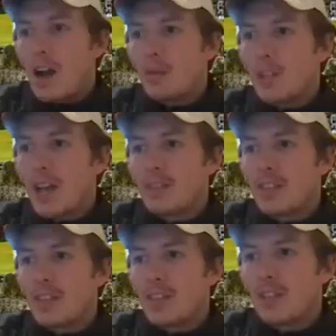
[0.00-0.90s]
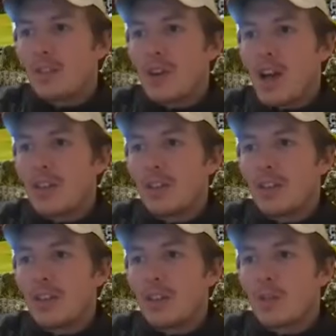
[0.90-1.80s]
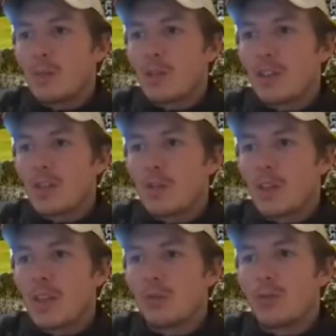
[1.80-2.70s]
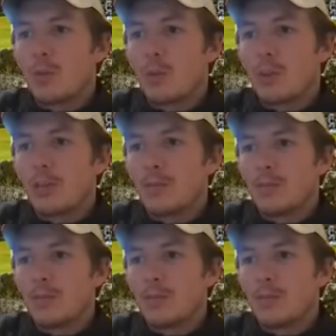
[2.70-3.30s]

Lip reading: I would have to hit a 5, I think, because if I hit a 4,